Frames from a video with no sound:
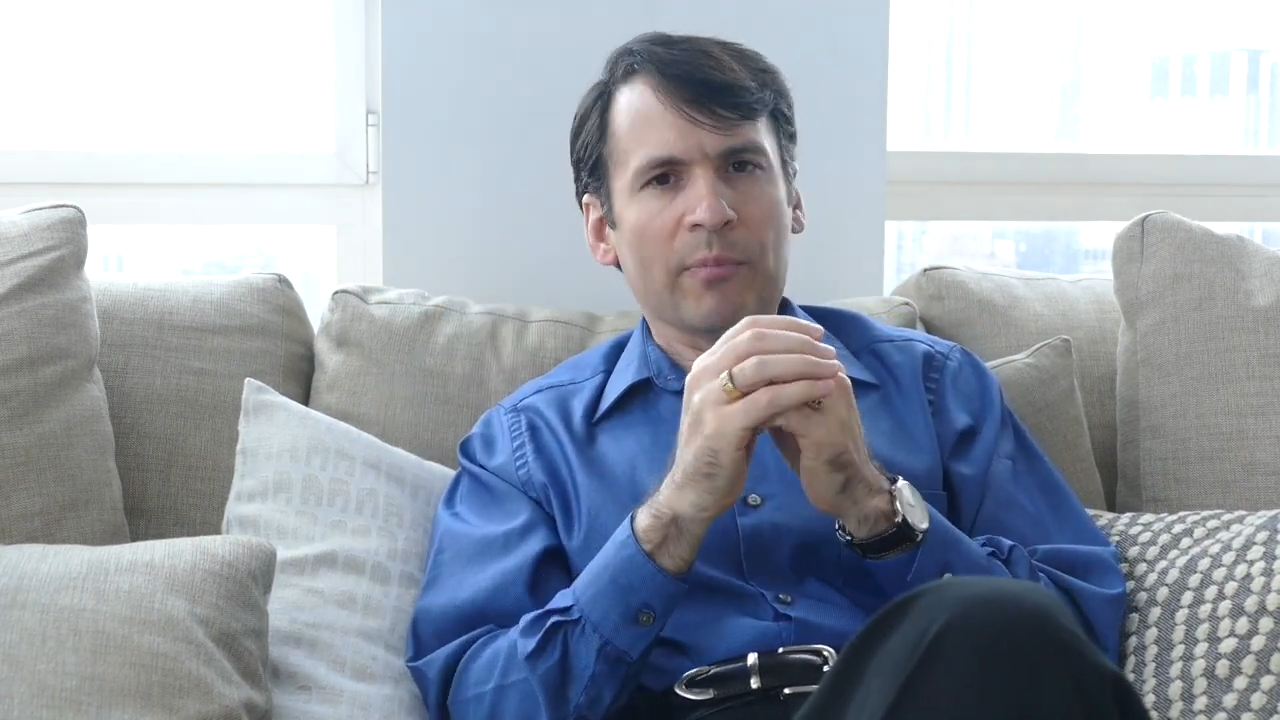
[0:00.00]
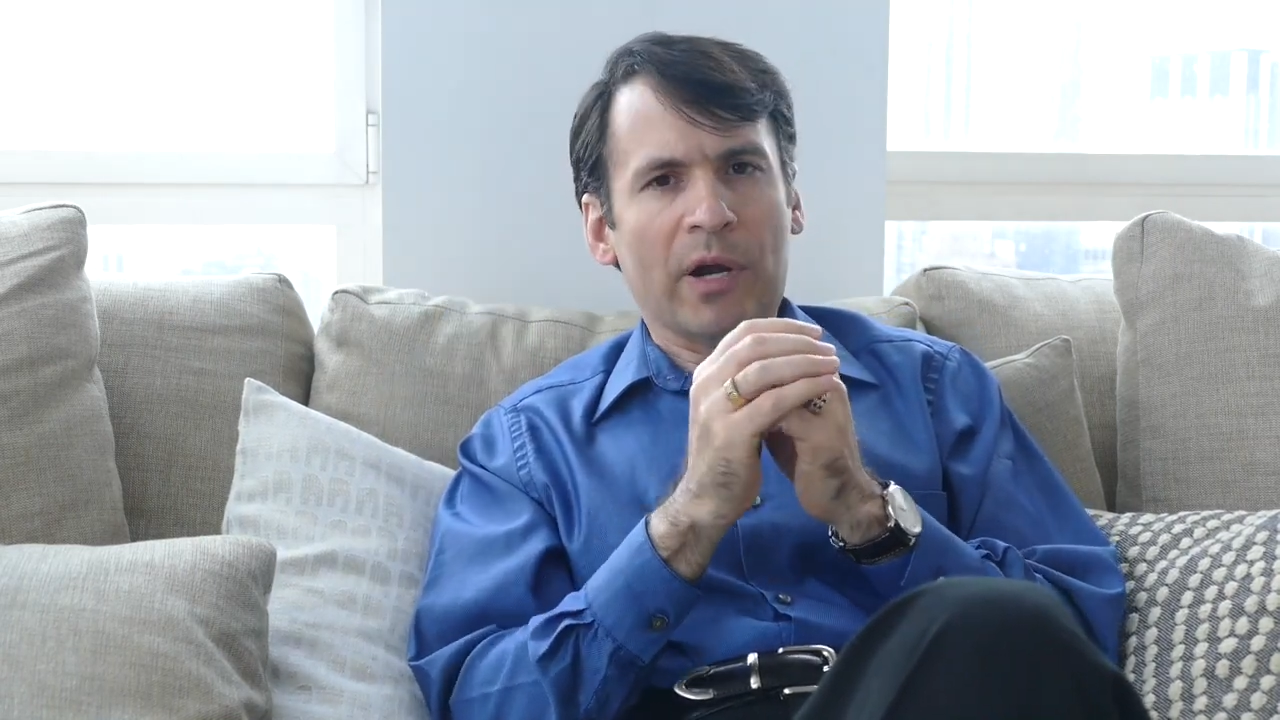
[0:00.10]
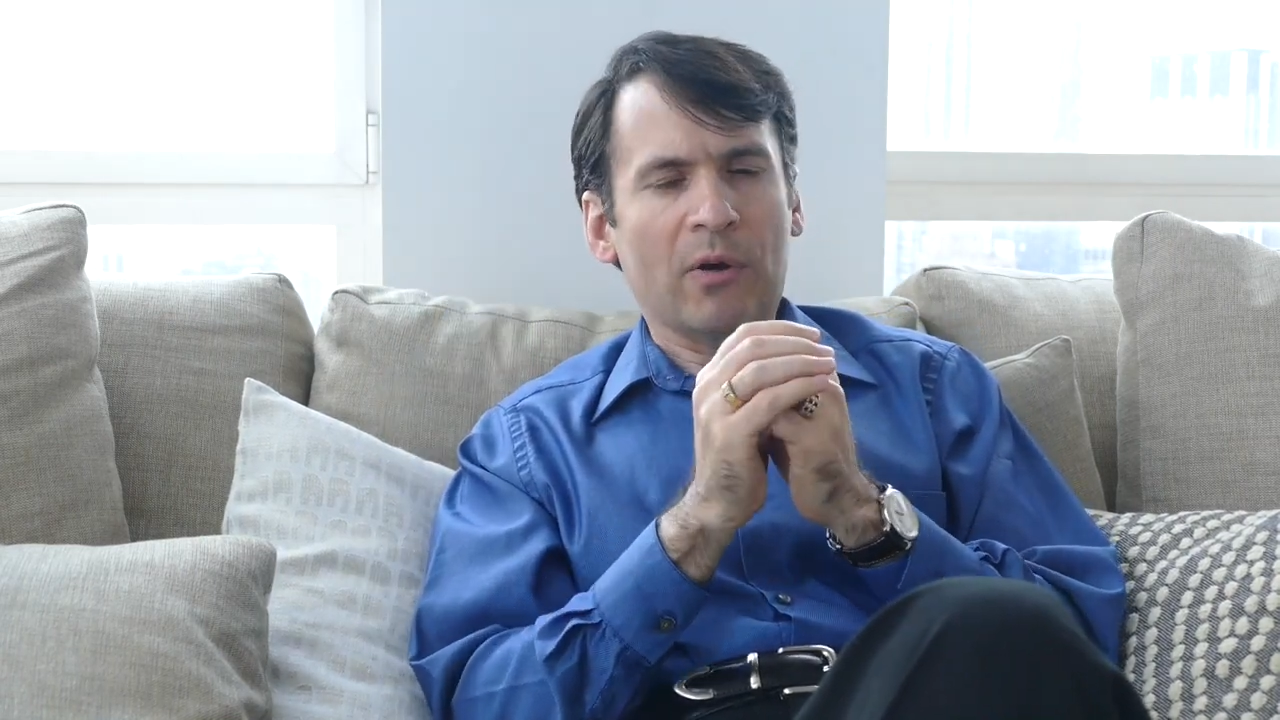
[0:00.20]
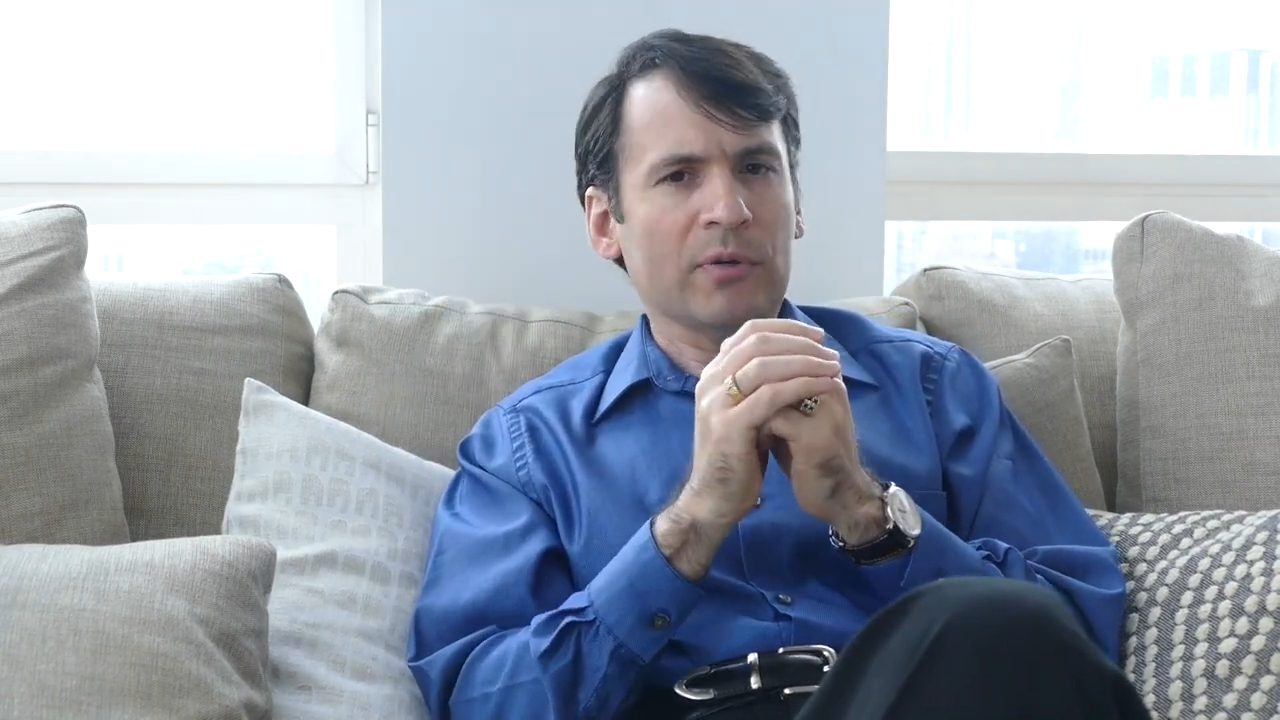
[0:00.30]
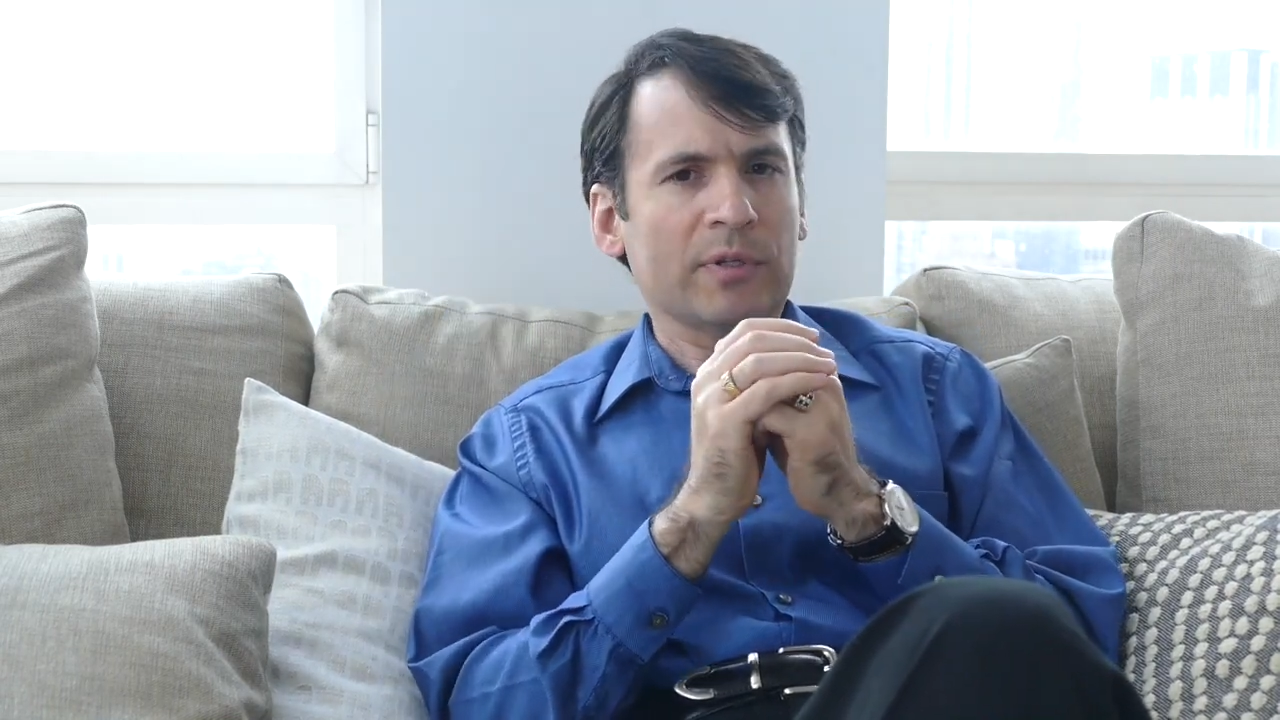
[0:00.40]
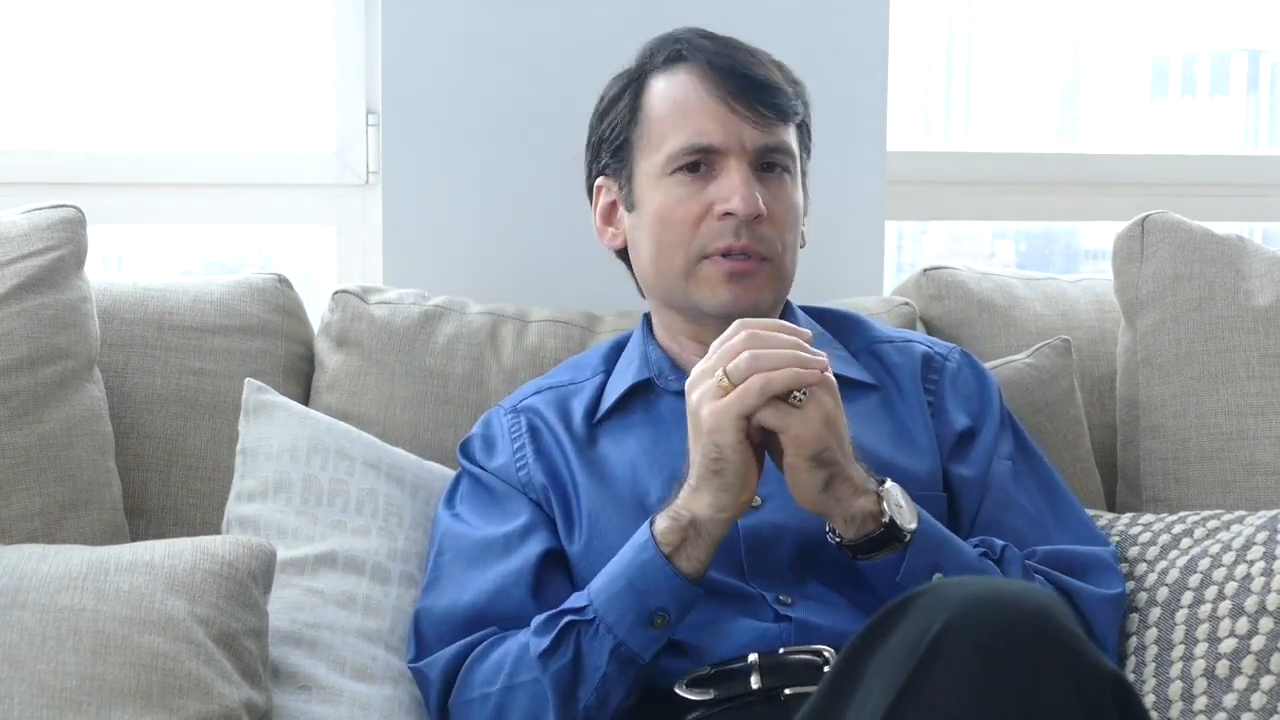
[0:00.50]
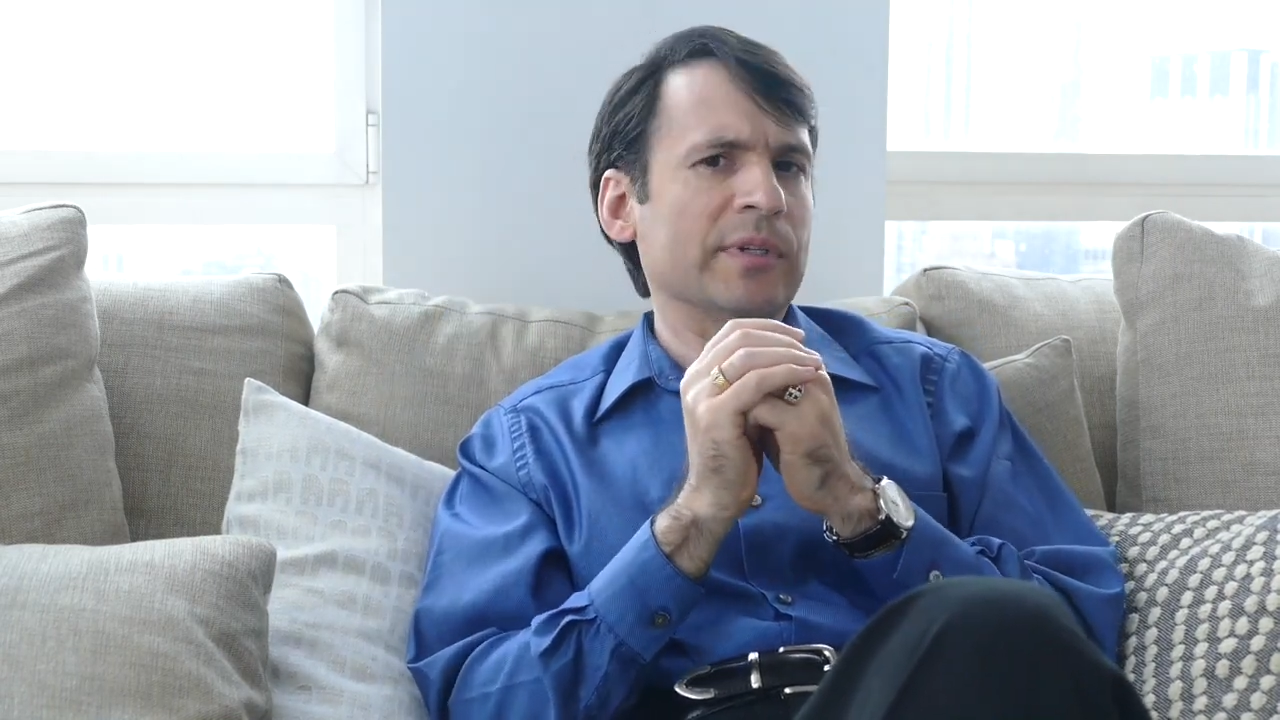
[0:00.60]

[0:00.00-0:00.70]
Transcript: about